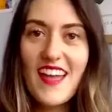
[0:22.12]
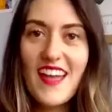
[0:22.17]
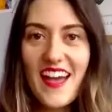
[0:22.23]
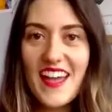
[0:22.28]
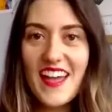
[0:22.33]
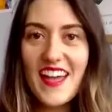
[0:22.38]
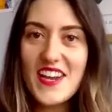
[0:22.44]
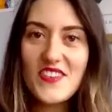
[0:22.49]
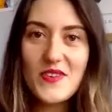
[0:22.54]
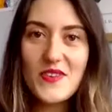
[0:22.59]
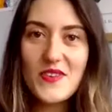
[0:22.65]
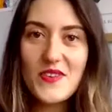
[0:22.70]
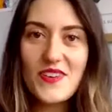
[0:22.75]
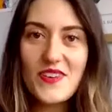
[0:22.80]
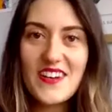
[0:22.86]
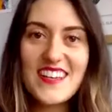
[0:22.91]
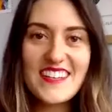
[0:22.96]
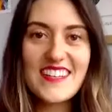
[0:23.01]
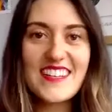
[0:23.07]
Hi,
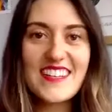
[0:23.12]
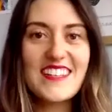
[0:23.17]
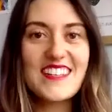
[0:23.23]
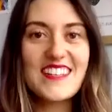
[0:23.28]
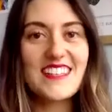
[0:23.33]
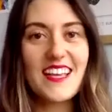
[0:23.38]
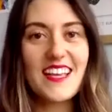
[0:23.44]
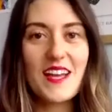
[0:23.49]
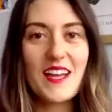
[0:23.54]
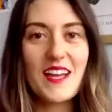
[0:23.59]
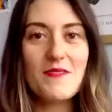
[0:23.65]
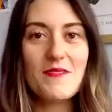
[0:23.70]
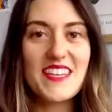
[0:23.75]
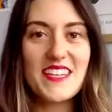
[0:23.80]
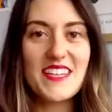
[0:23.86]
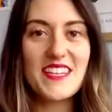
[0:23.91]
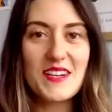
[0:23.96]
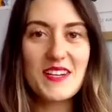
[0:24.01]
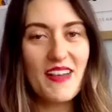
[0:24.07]
everyone. I'm
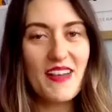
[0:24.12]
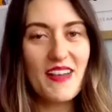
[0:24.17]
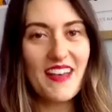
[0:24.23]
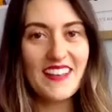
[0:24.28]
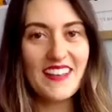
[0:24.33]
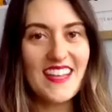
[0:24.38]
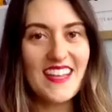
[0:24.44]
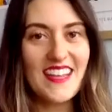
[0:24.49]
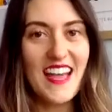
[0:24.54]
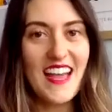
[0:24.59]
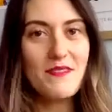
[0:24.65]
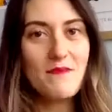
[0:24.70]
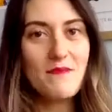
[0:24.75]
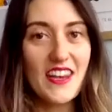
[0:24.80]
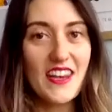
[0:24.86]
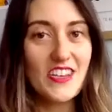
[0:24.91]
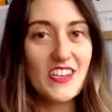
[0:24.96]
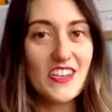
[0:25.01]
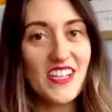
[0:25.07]
Danielle Valentine,
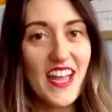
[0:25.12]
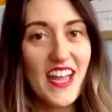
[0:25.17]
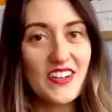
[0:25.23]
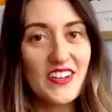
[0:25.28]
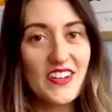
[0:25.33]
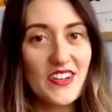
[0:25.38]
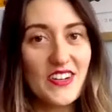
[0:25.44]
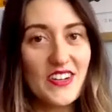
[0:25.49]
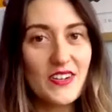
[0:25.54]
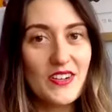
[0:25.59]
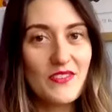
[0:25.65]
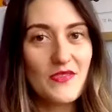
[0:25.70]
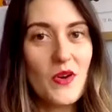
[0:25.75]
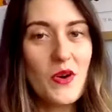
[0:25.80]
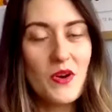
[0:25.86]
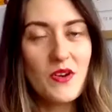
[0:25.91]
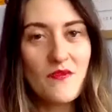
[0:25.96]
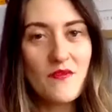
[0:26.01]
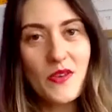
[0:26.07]
Managing Editor of
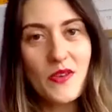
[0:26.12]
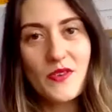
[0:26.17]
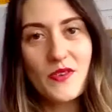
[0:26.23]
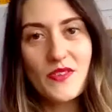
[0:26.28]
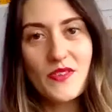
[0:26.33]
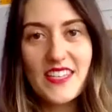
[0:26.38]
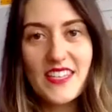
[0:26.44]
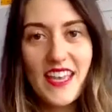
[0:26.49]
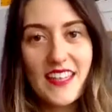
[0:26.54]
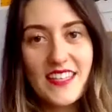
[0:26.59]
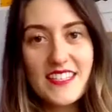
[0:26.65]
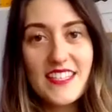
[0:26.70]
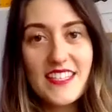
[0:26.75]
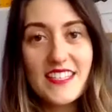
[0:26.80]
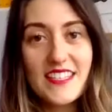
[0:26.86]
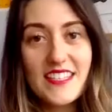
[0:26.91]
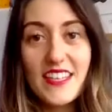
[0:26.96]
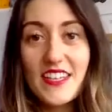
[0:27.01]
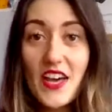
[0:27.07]
Foreword Reviews, and this
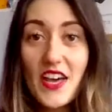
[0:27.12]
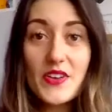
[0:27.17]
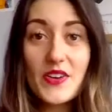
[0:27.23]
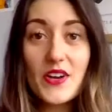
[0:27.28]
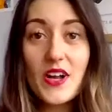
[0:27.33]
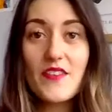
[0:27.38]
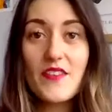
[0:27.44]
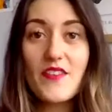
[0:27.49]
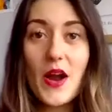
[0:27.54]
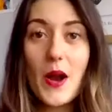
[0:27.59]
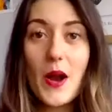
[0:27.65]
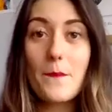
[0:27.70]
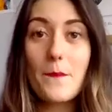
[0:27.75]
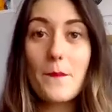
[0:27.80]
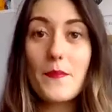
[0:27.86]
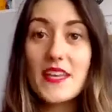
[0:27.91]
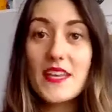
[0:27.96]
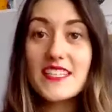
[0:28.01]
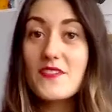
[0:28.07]
is another of our
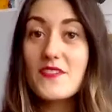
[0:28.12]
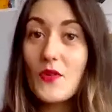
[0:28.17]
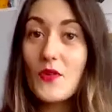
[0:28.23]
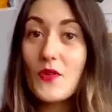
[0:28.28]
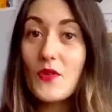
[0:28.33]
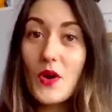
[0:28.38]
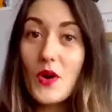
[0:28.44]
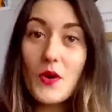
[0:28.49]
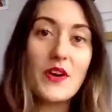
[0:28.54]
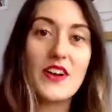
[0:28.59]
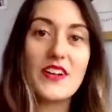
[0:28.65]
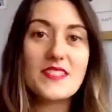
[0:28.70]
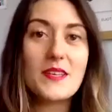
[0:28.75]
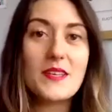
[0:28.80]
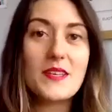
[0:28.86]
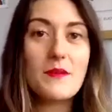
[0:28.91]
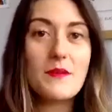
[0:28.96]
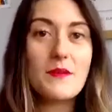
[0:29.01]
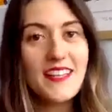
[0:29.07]
Petit Forewords,
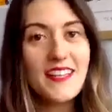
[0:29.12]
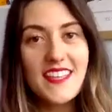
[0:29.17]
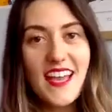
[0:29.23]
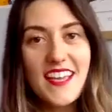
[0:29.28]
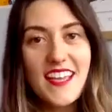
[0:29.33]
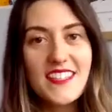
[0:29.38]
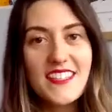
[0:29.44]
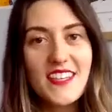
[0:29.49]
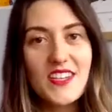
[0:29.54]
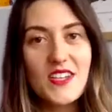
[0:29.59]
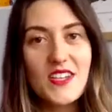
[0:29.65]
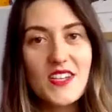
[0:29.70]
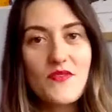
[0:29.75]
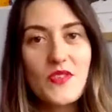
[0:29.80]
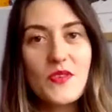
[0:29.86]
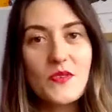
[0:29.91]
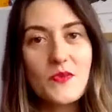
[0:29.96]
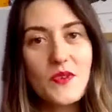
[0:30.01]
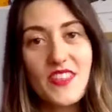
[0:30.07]
bite-sized
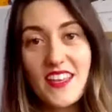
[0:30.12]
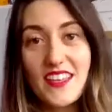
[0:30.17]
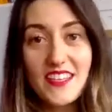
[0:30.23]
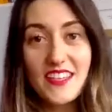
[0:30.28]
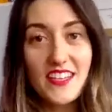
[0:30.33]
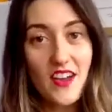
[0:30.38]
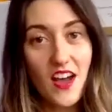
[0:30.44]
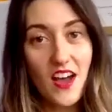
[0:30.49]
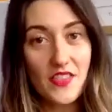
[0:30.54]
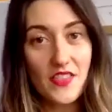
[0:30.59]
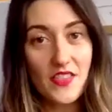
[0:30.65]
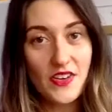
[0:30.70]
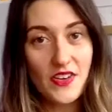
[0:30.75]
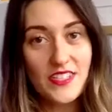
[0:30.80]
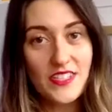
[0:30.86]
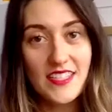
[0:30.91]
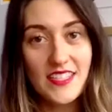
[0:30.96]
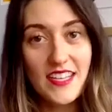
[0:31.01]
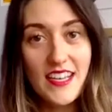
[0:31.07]
interviews with indie
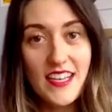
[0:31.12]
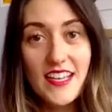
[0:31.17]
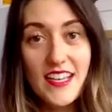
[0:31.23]
authors.